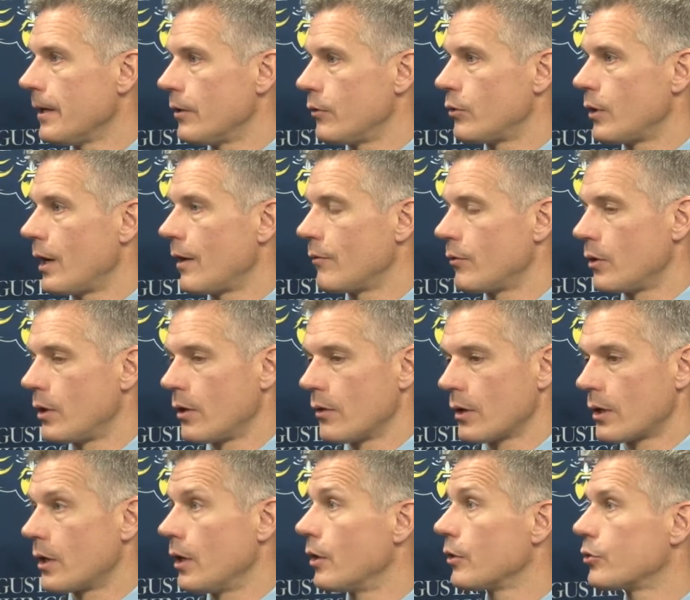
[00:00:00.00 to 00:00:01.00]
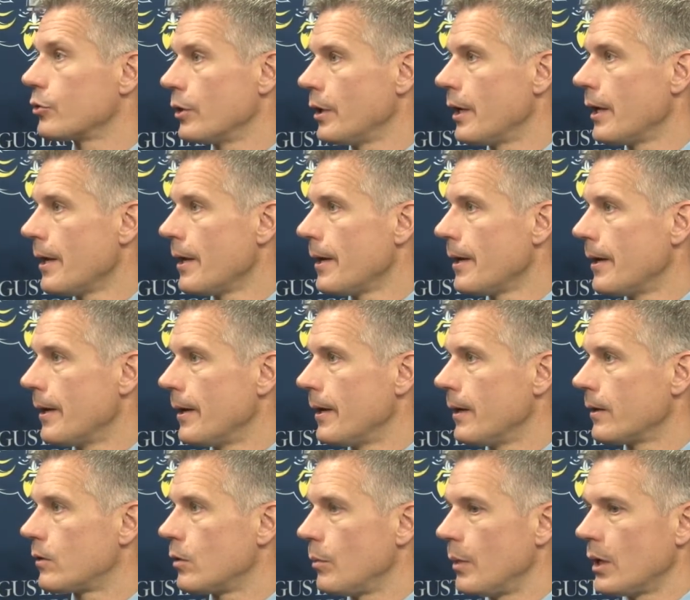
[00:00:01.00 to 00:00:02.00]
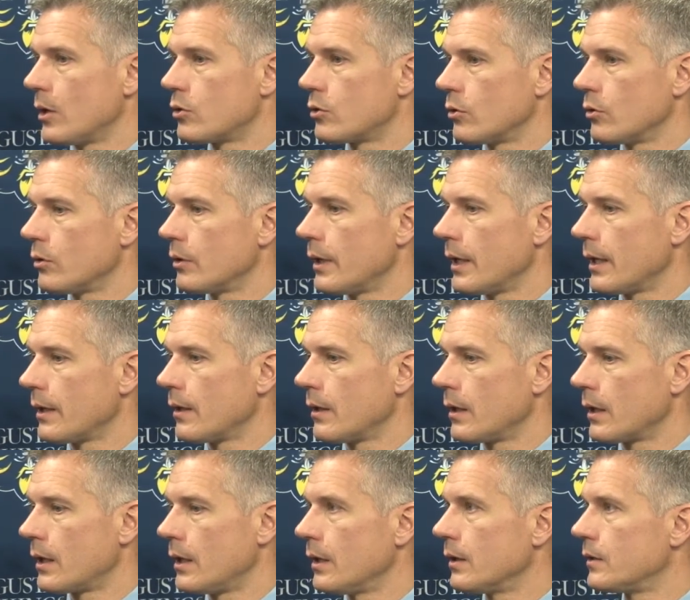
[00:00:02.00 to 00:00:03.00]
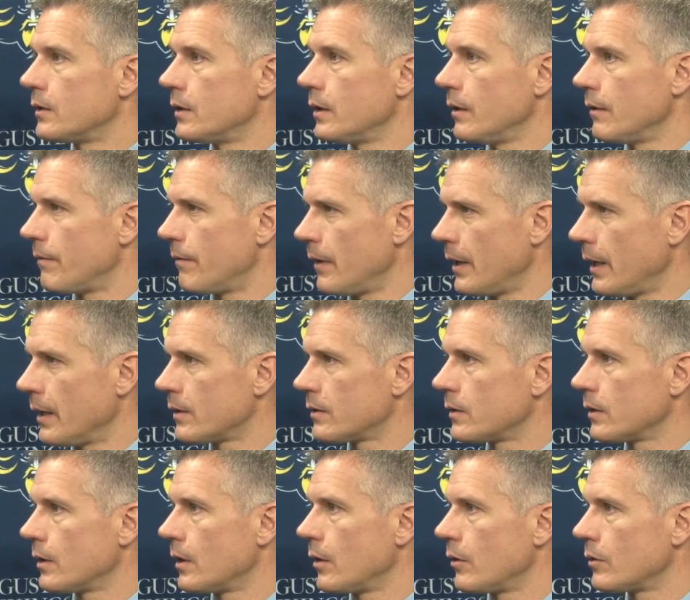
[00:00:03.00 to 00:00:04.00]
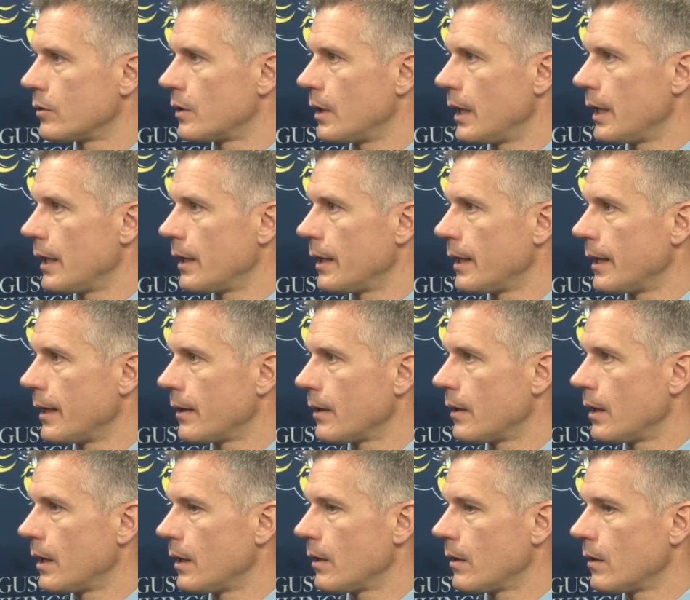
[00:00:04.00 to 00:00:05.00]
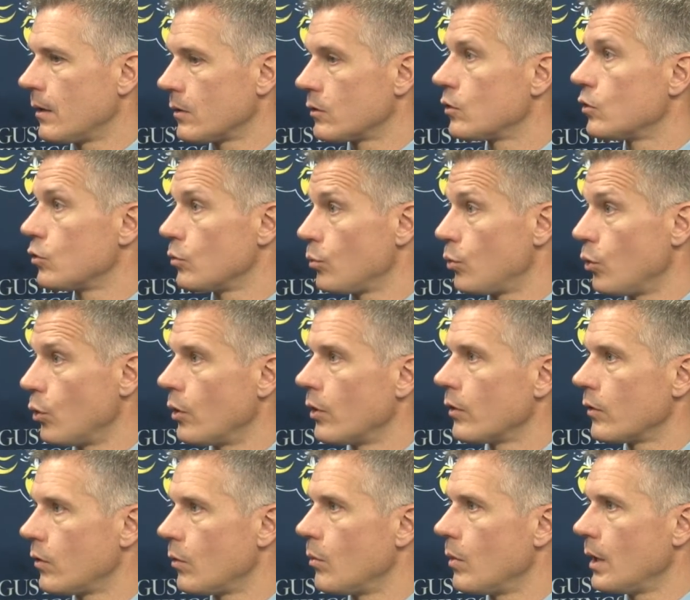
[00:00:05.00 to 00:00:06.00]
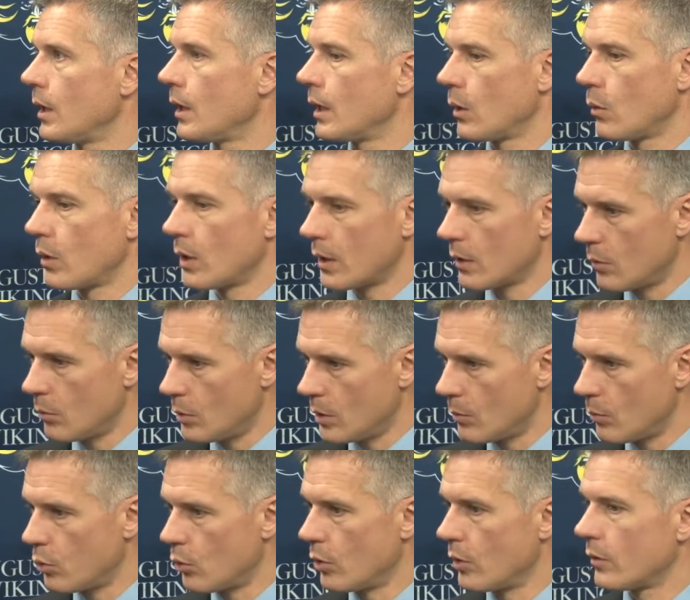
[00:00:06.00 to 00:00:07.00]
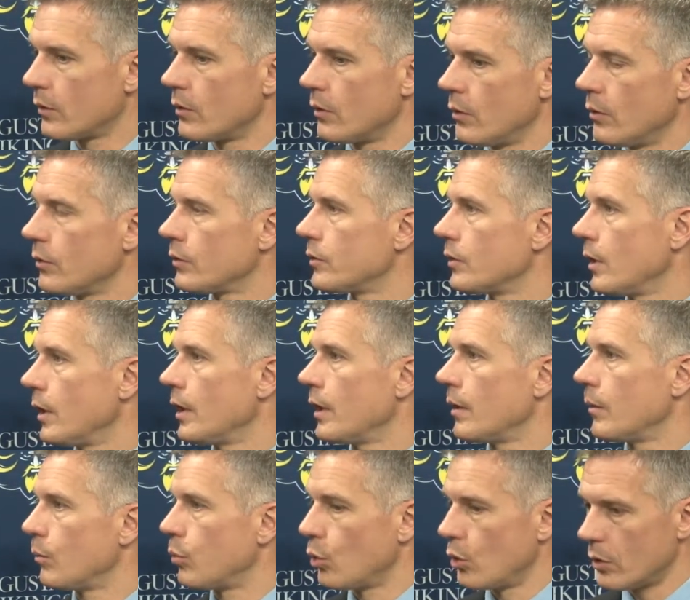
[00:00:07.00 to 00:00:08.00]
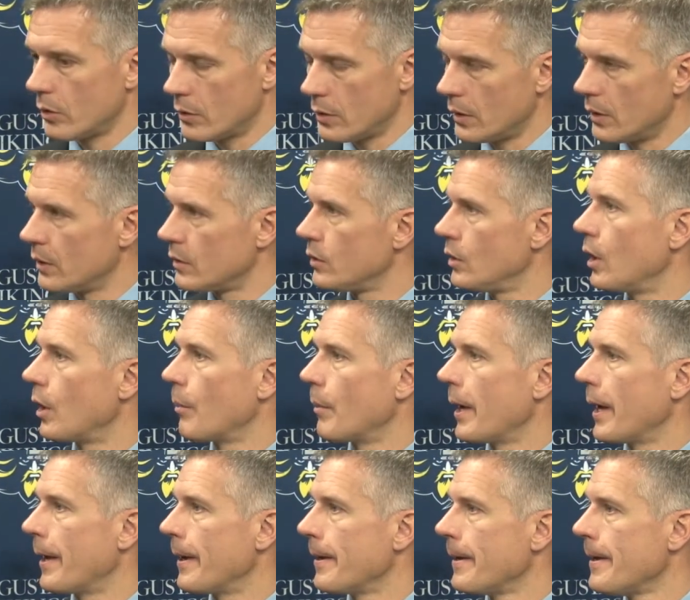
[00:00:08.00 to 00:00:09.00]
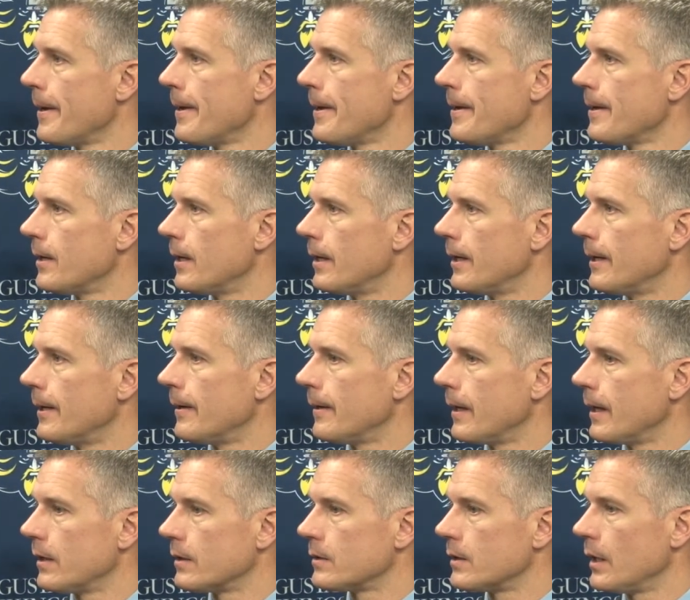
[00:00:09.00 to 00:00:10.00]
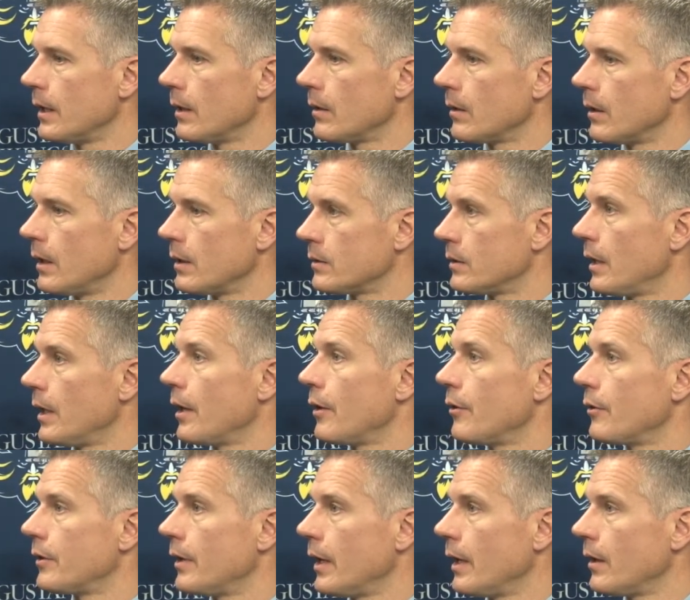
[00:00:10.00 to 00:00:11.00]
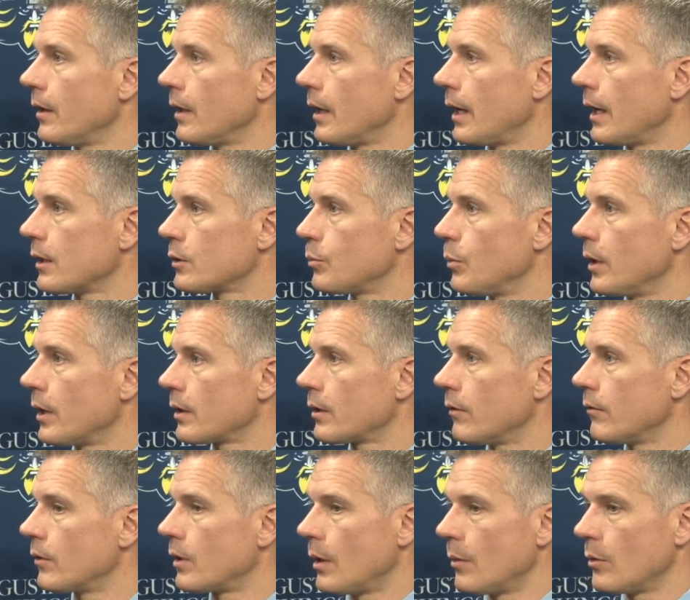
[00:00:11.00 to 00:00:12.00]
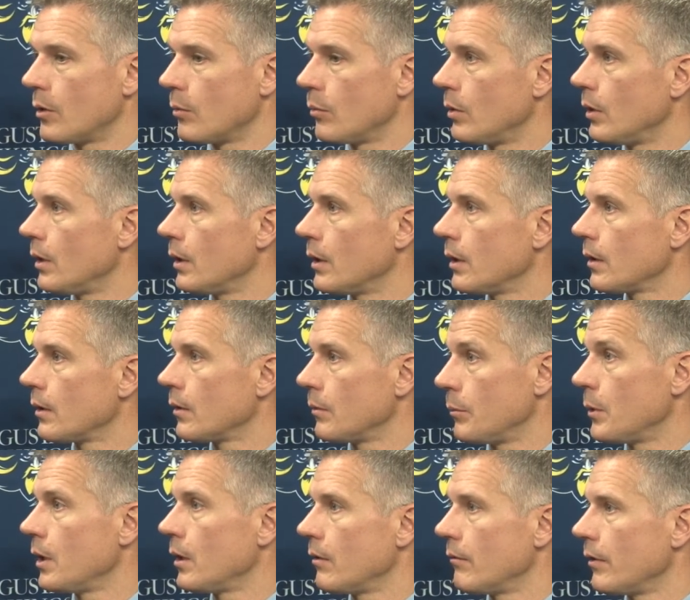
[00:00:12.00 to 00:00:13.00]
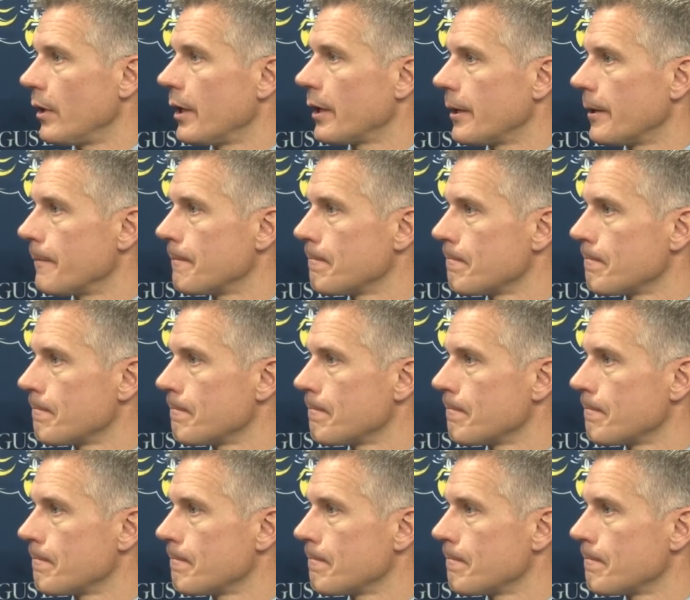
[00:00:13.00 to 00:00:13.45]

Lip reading: driving around the country to make sure that the kids see a face and understand that this is important to me and I want it to be important to their son, important to this young man, as they entertain the aspect of coming and being a Viking.